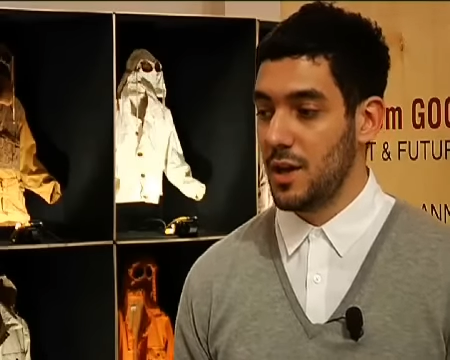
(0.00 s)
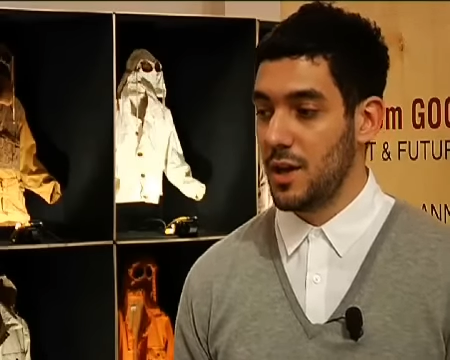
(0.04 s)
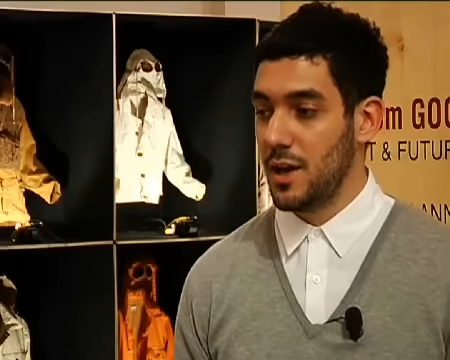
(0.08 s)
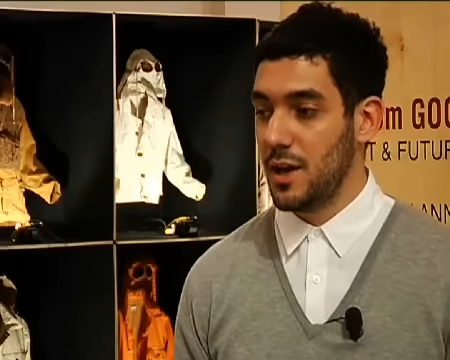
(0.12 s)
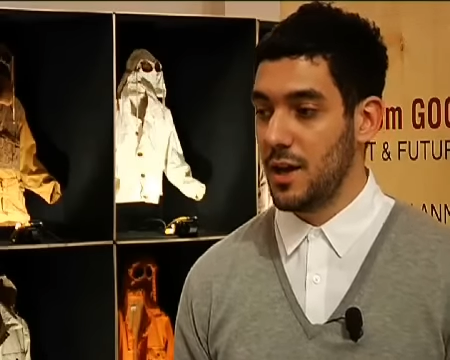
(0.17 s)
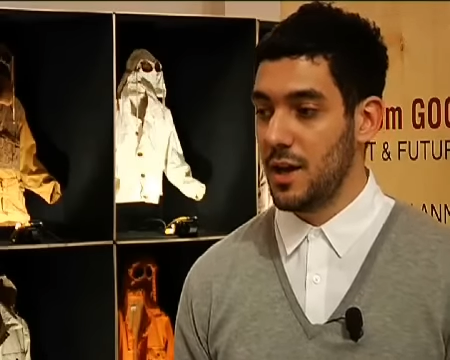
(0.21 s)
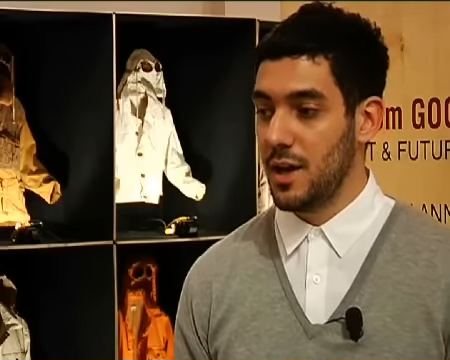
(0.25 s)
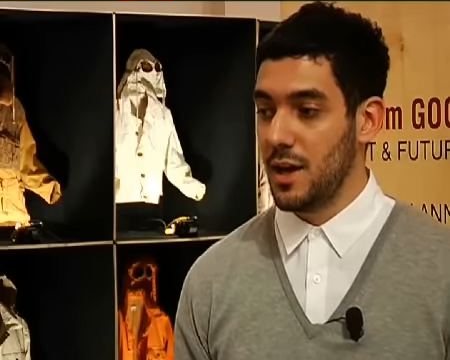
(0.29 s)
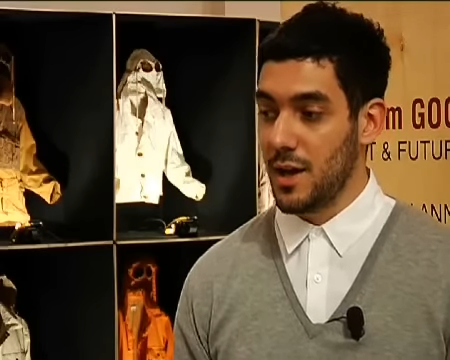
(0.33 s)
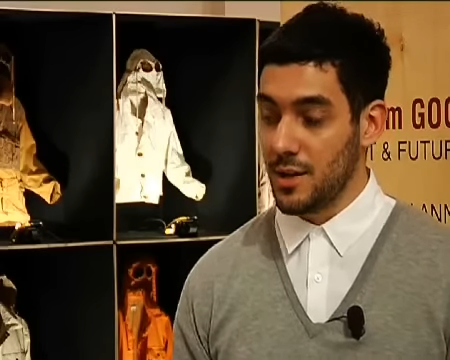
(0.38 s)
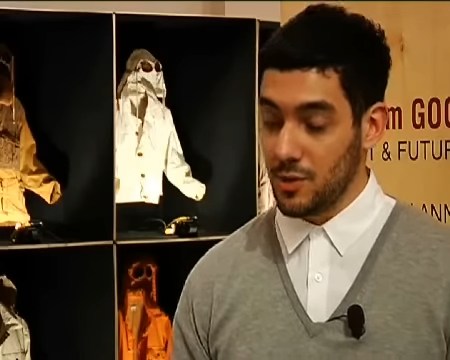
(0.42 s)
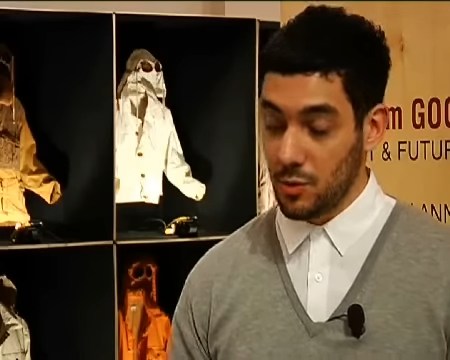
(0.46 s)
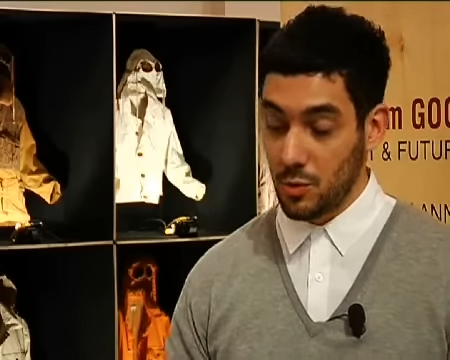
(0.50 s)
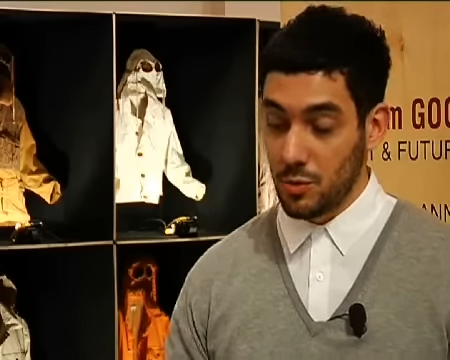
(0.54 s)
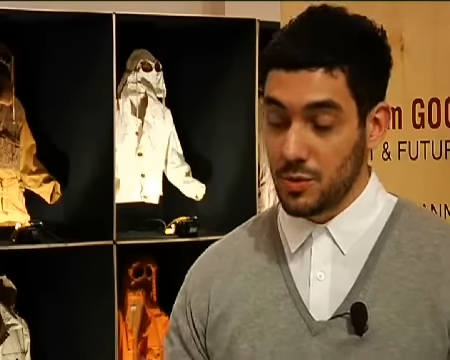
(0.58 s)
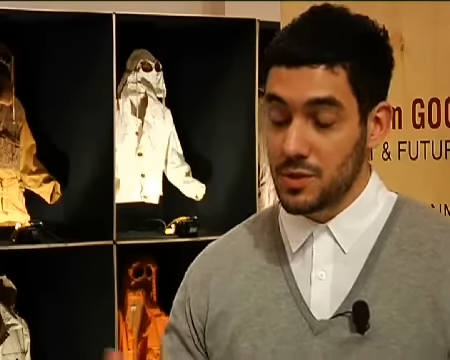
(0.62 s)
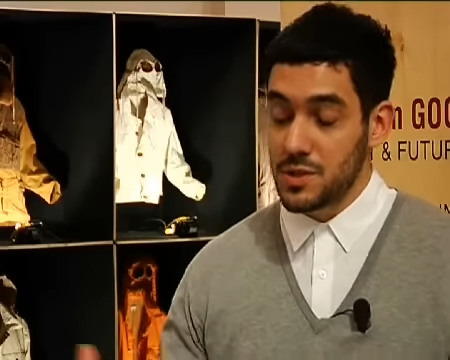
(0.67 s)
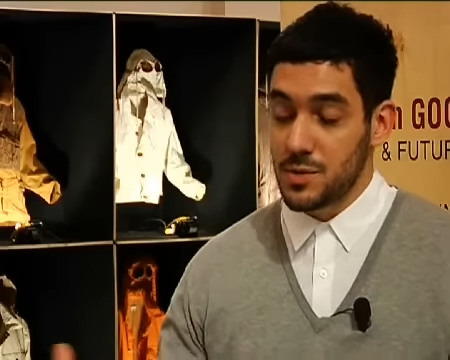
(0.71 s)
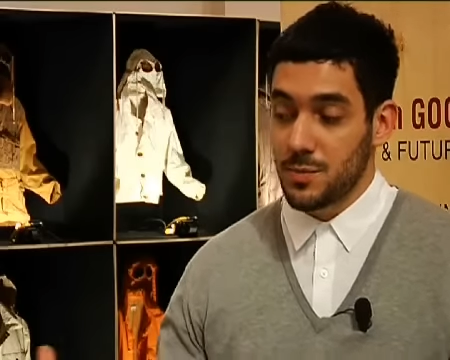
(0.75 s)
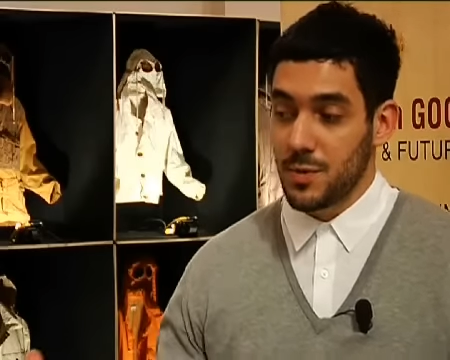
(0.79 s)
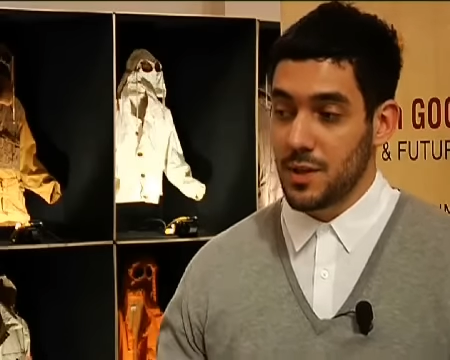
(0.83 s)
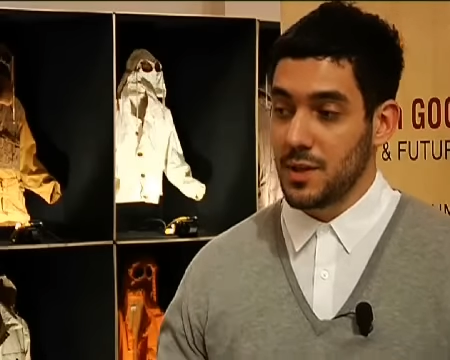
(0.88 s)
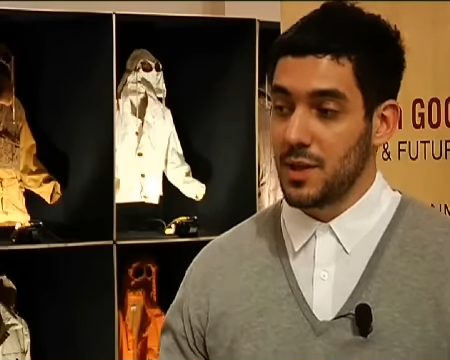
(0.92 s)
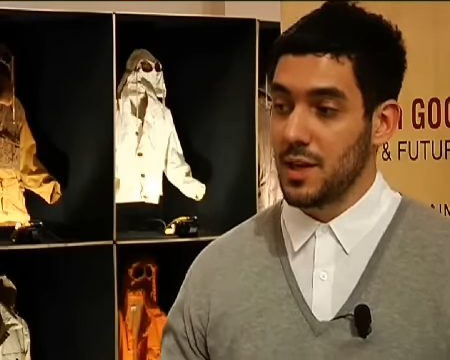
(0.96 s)
And
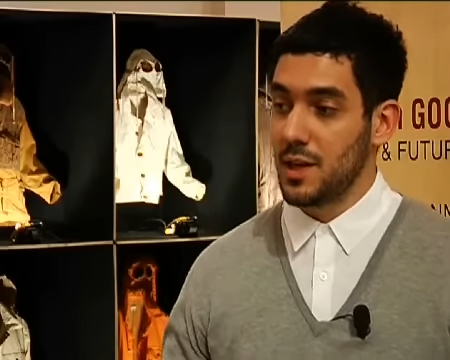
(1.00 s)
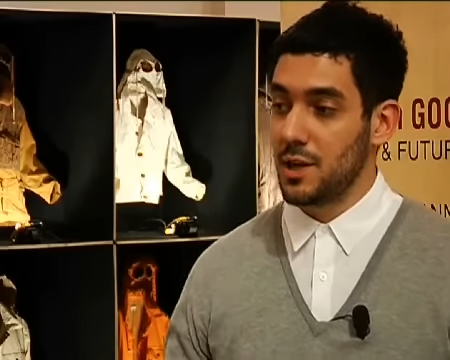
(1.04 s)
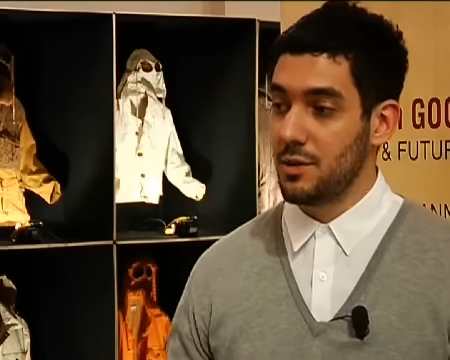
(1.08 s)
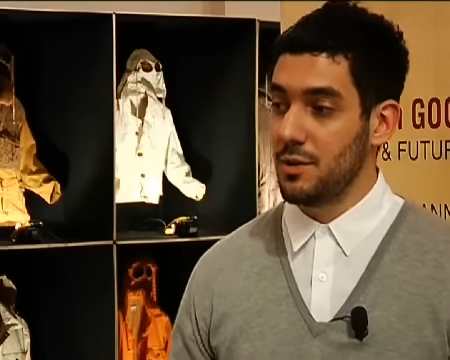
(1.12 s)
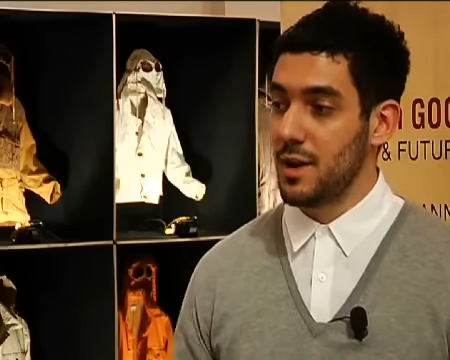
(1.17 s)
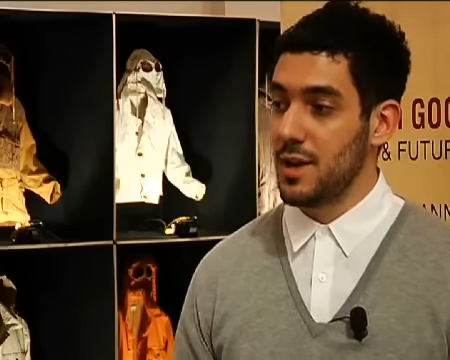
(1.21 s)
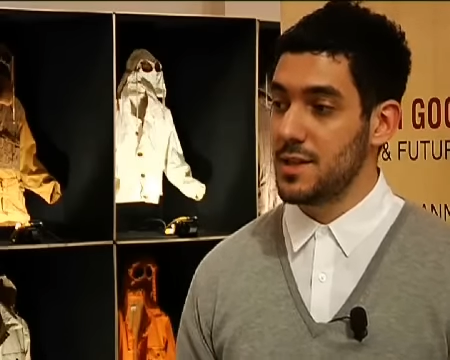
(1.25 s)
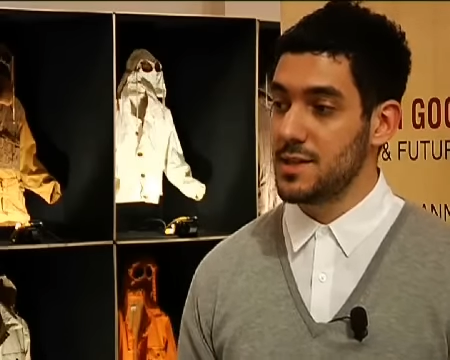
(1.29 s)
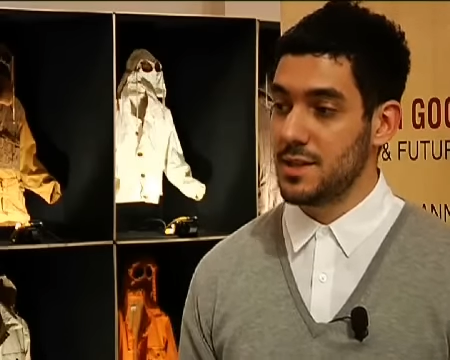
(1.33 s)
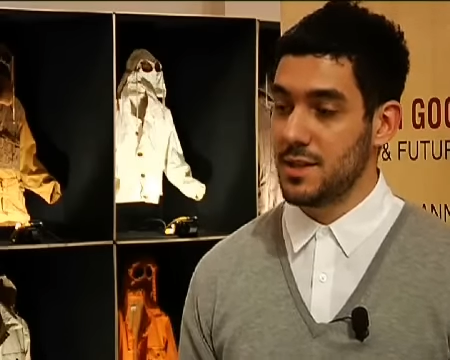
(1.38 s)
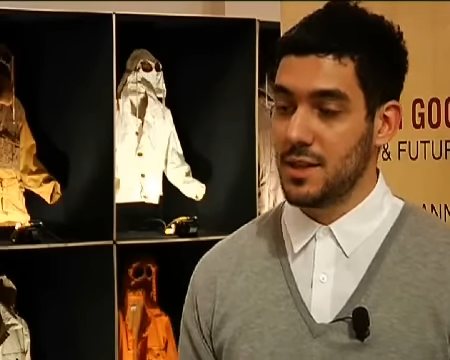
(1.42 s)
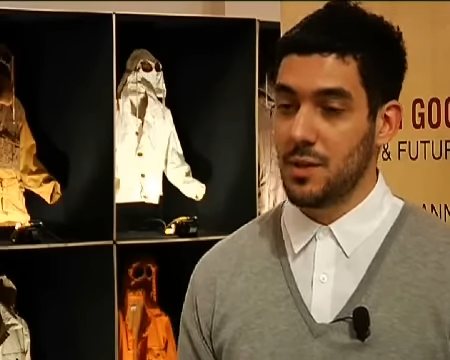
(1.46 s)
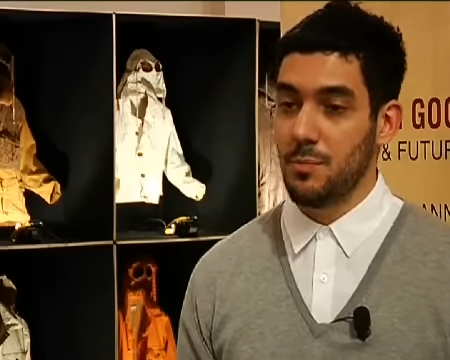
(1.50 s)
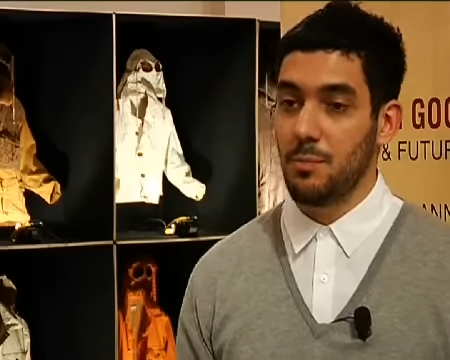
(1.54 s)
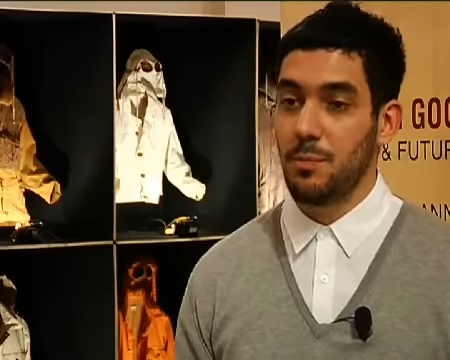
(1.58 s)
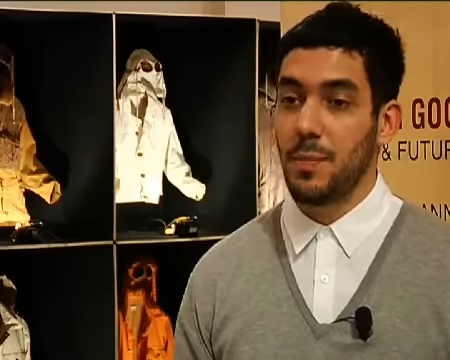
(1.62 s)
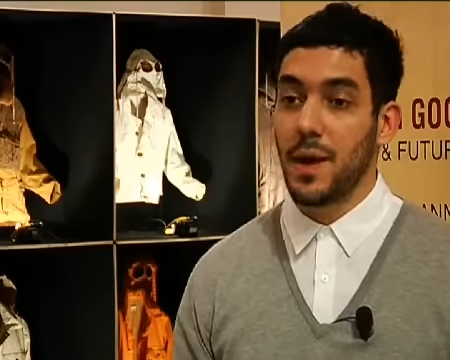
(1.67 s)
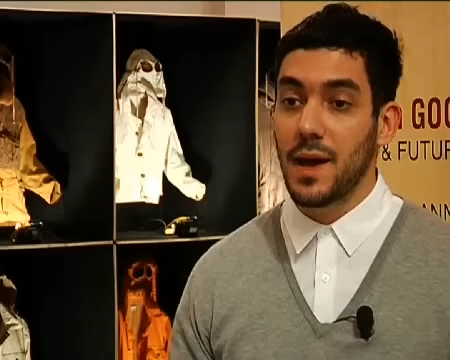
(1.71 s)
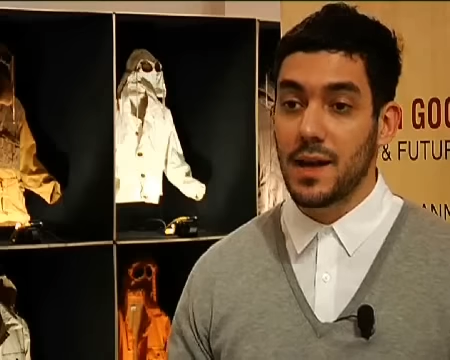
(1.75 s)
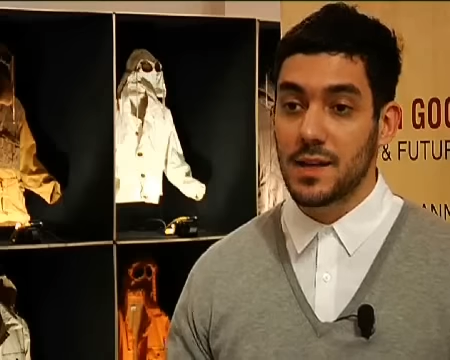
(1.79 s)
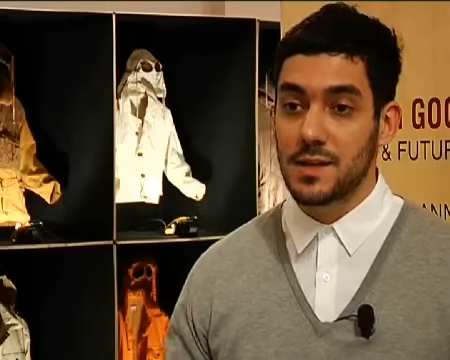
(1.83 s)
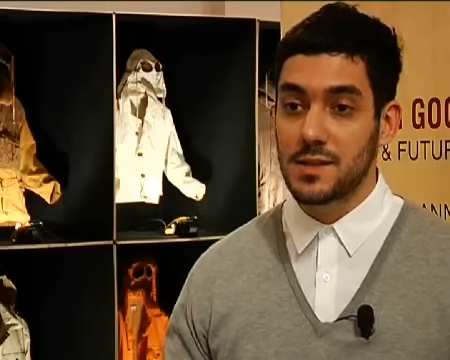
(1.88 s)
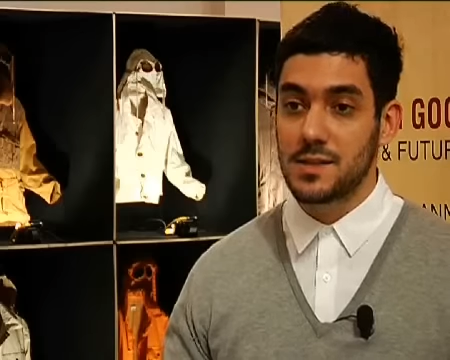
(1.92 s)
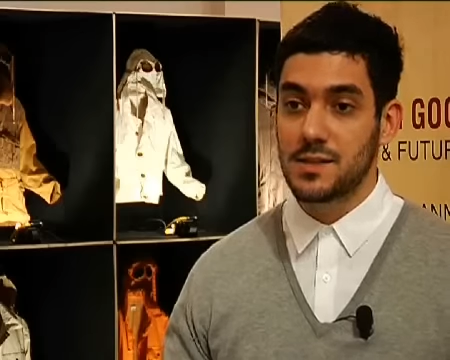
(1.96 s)
ultimately creating the
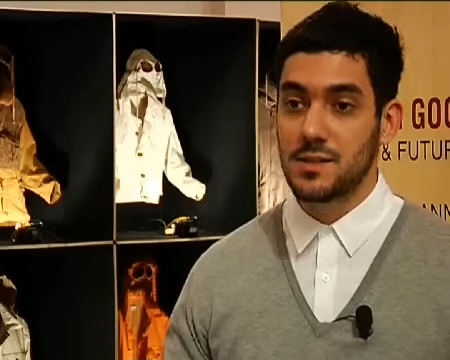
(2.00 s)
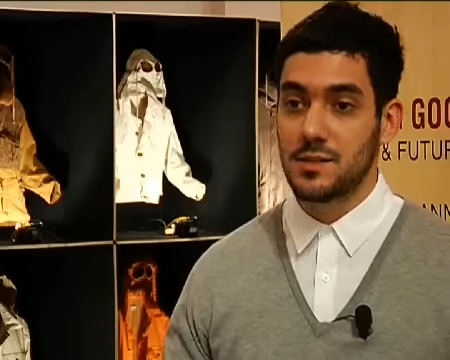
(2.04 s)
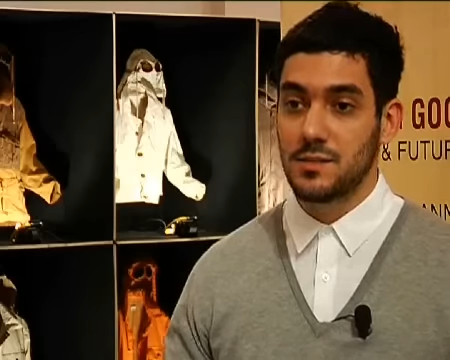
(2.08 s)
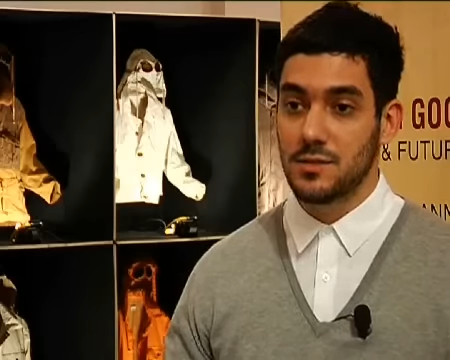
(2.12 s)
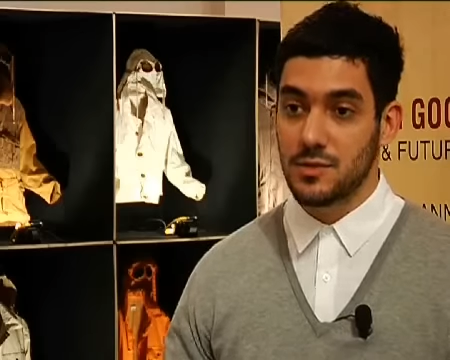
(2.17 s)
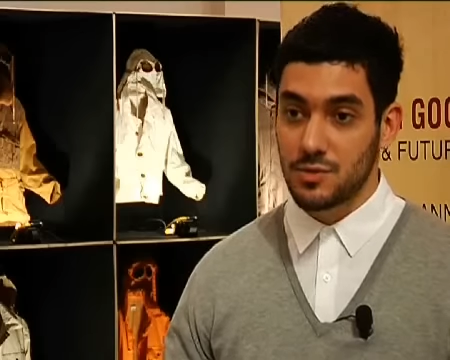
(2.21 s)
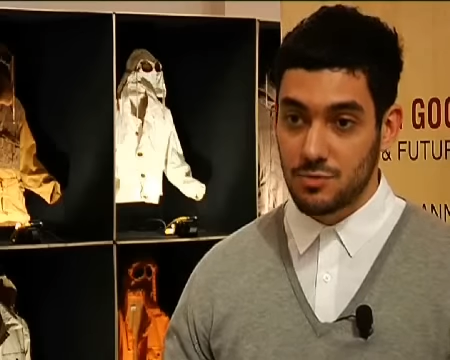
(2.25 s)
best